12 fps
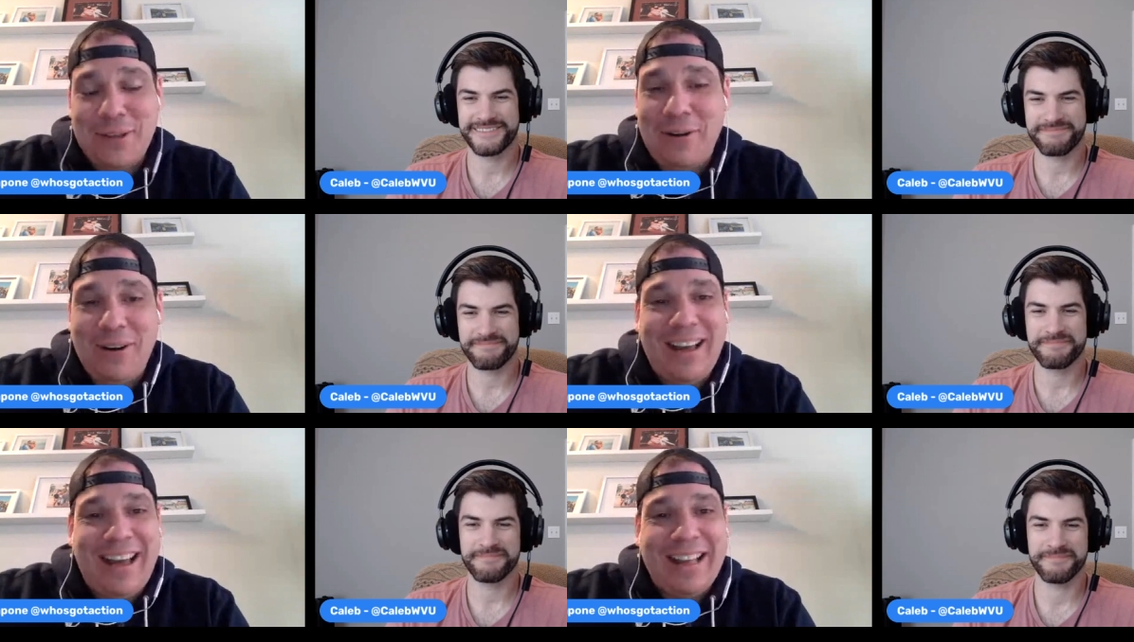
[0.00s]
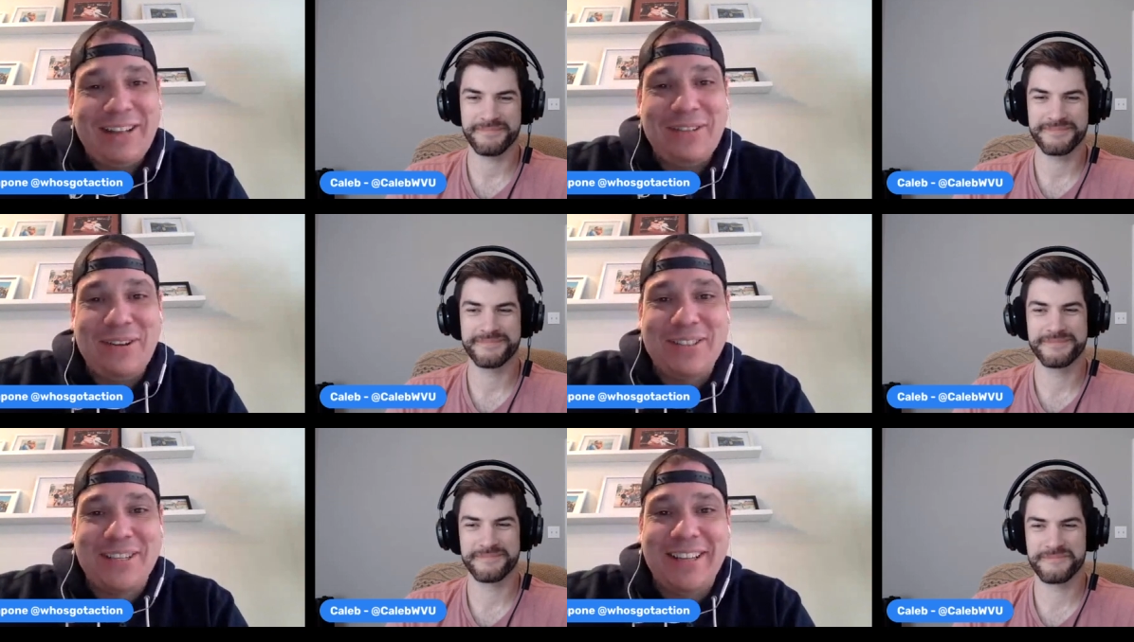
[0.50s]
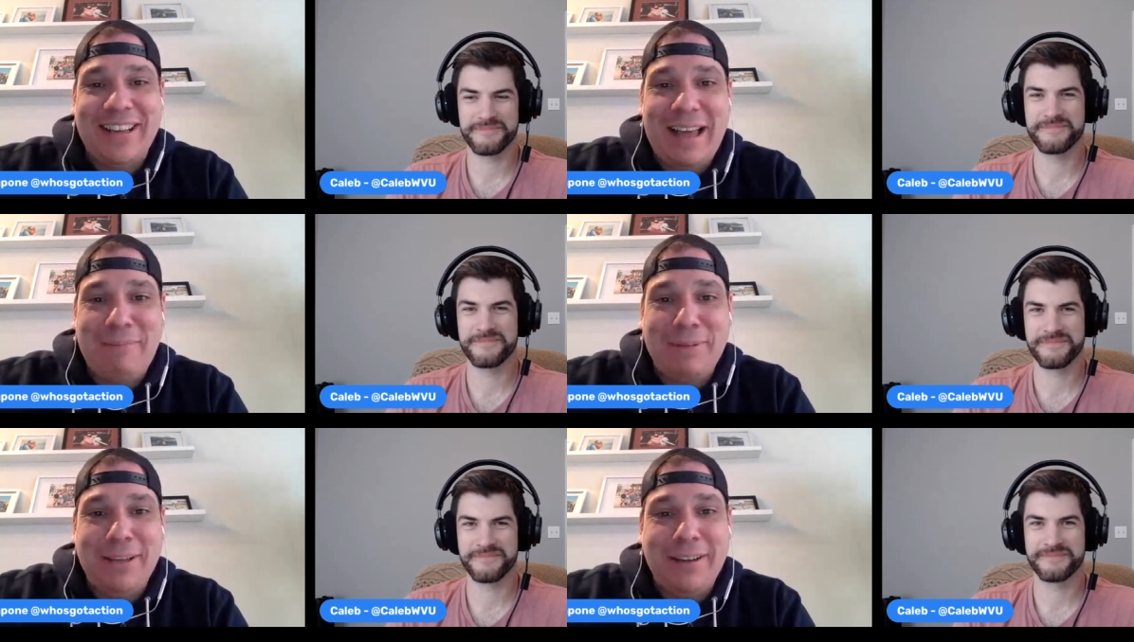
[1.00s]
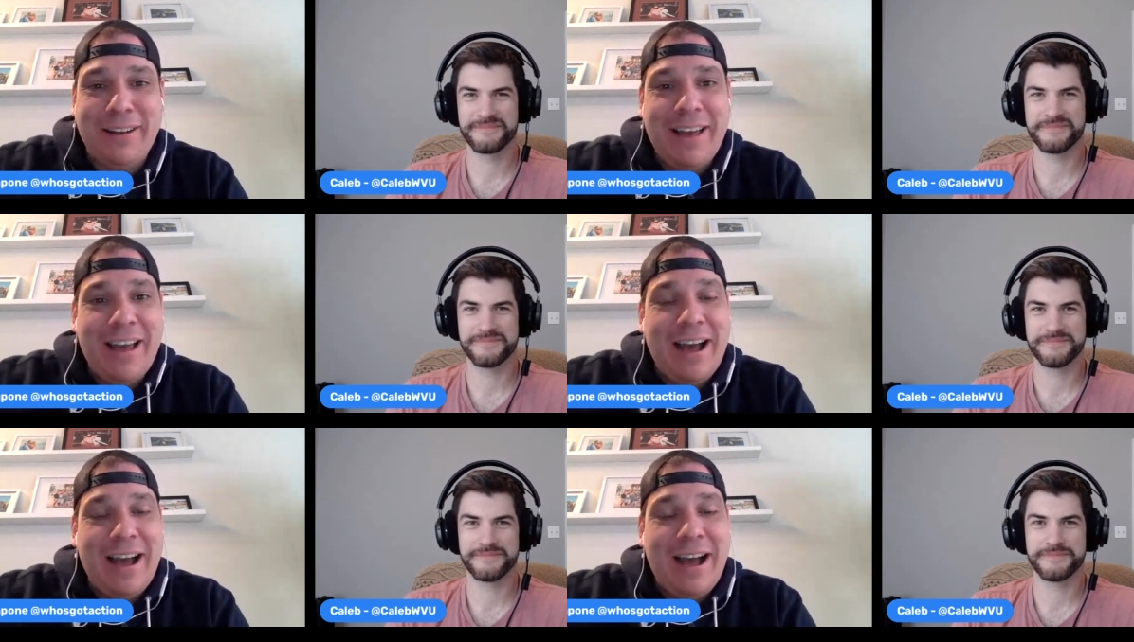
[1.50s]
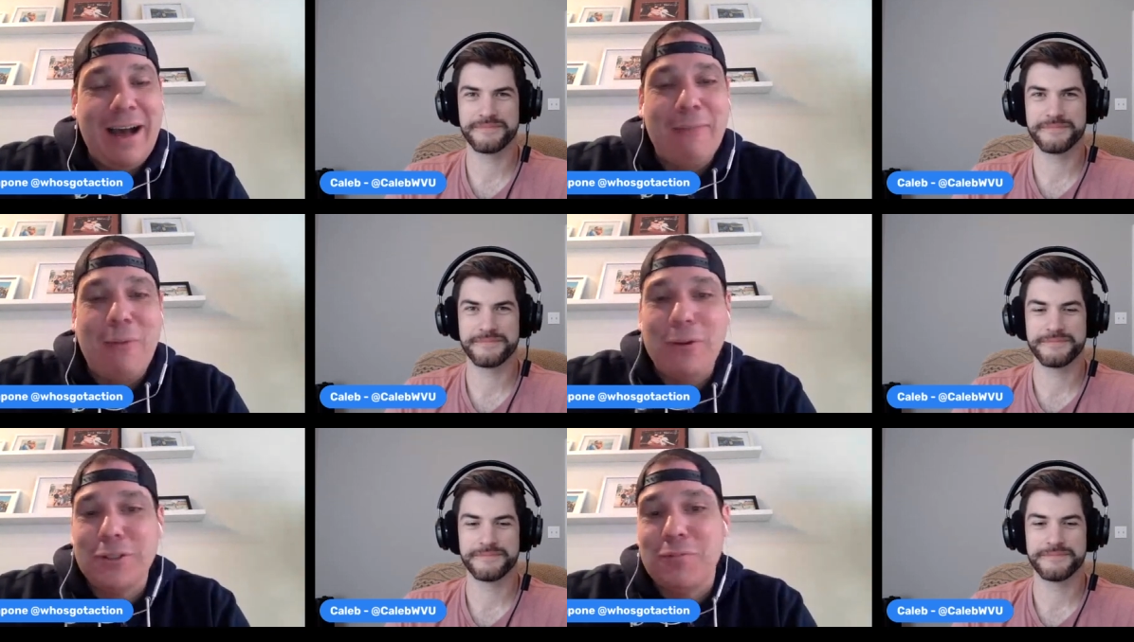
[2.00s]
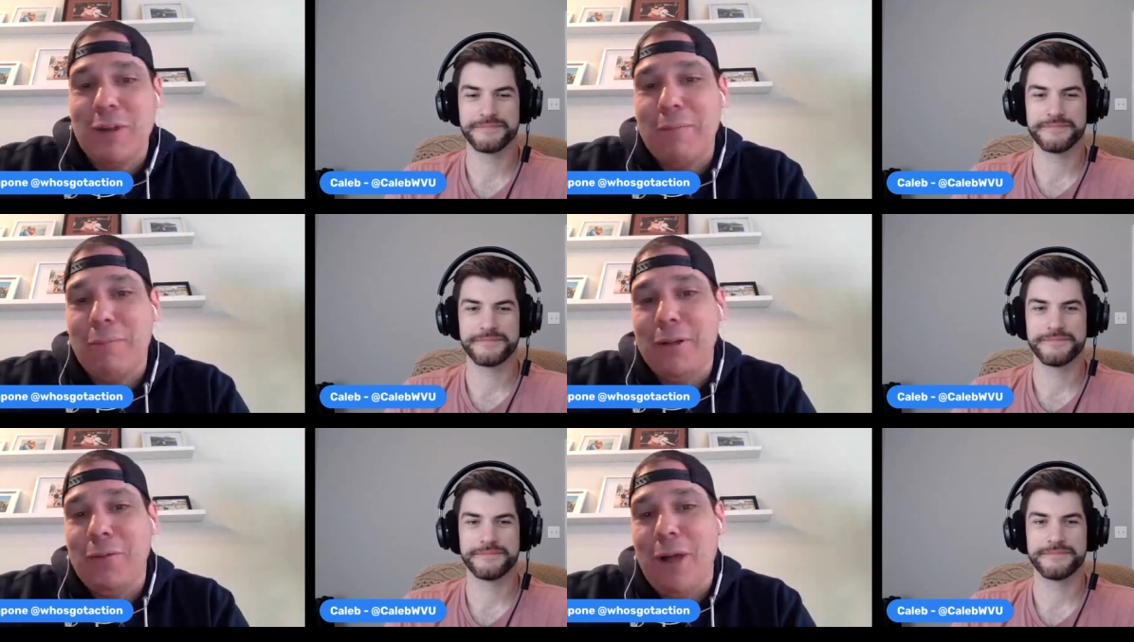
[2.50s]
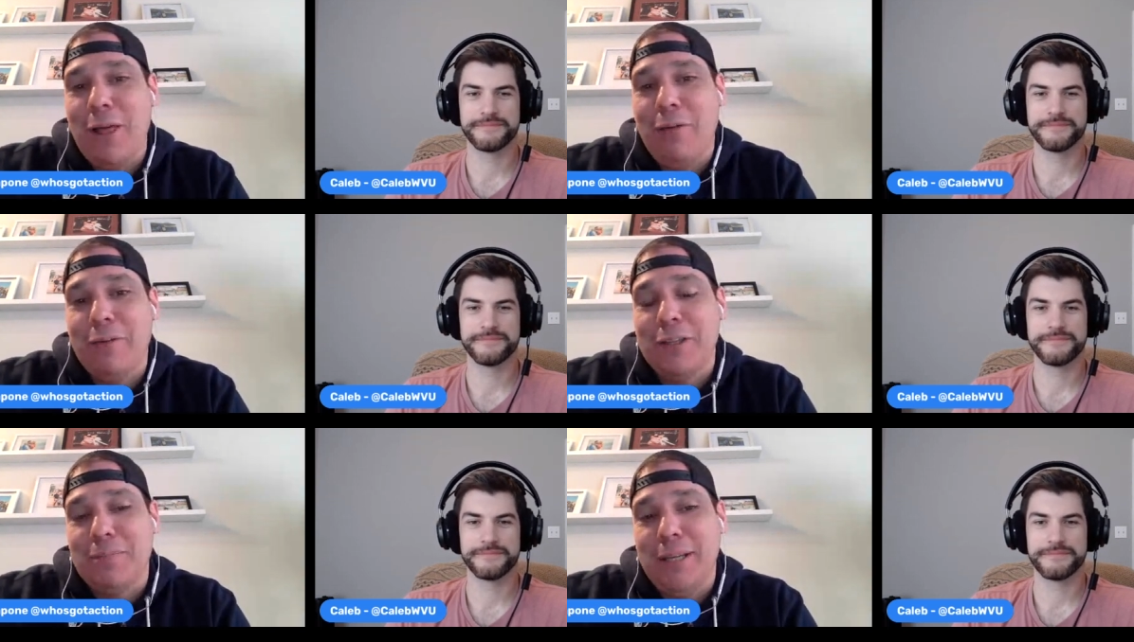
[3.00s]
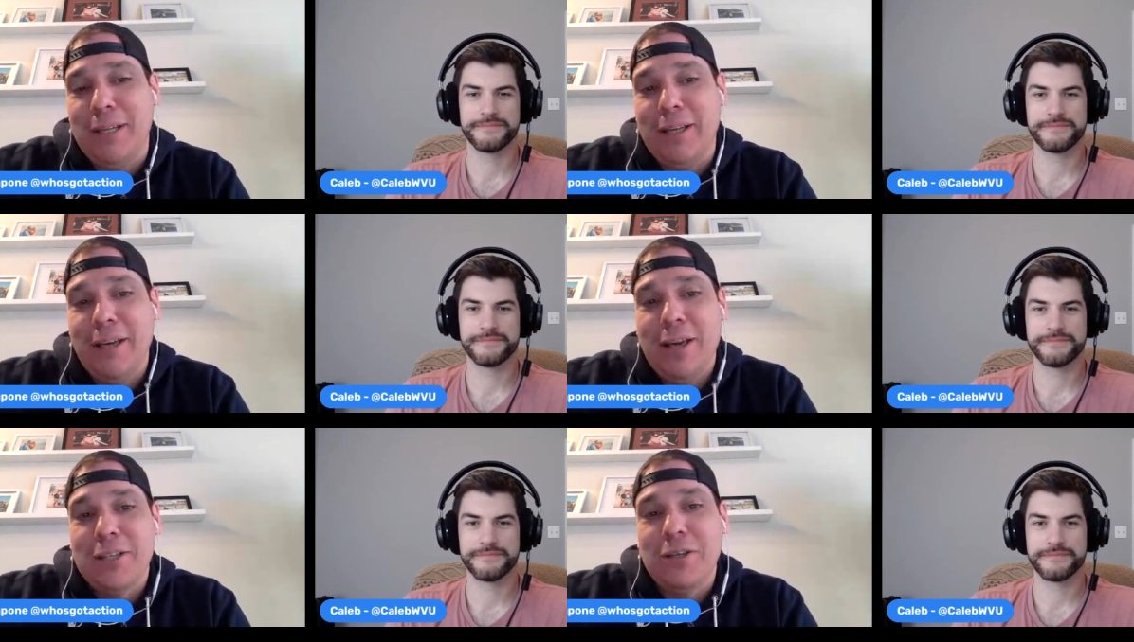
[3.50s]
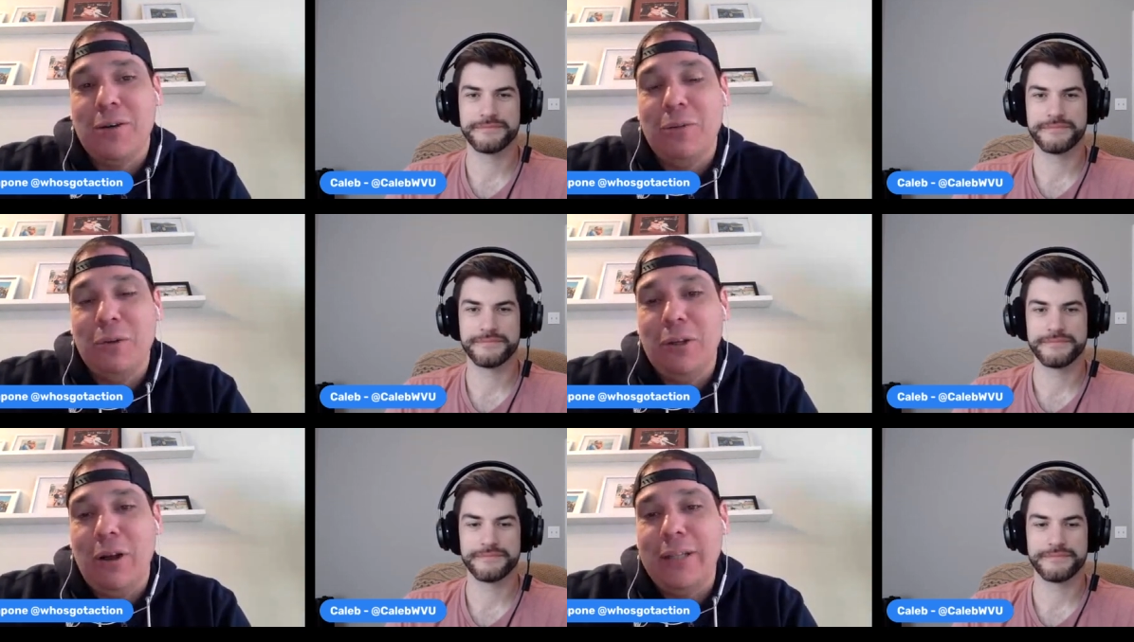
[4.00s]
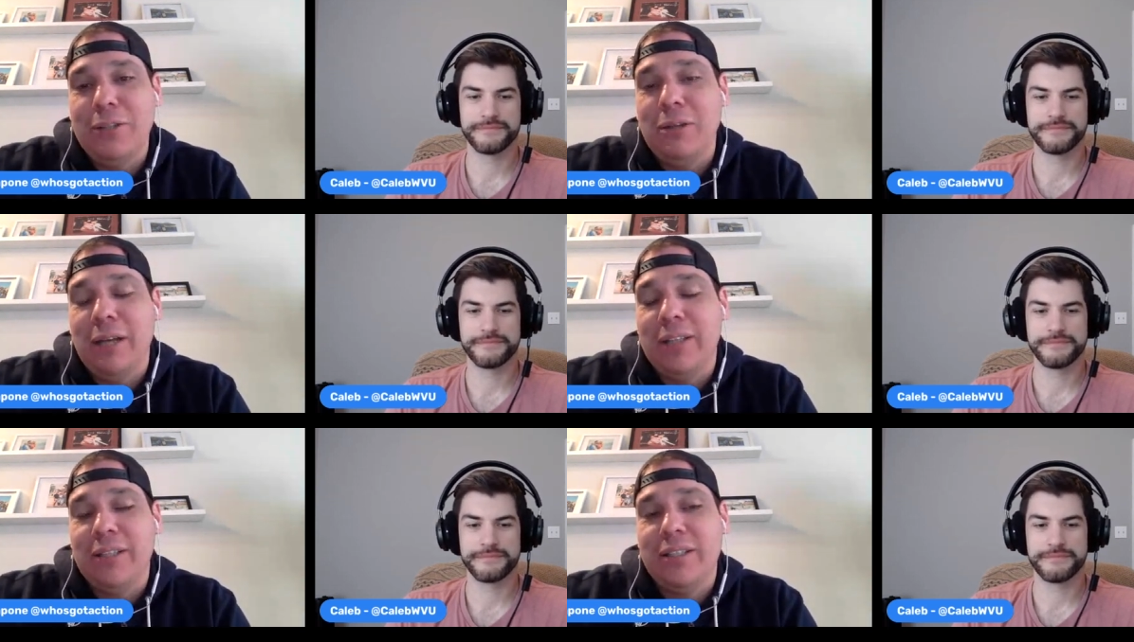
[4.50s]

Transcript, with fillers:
Speaker 1: So I don't know what's going to happen here. Um, horses ran pretty well over the Tapeta. So, you know, I do like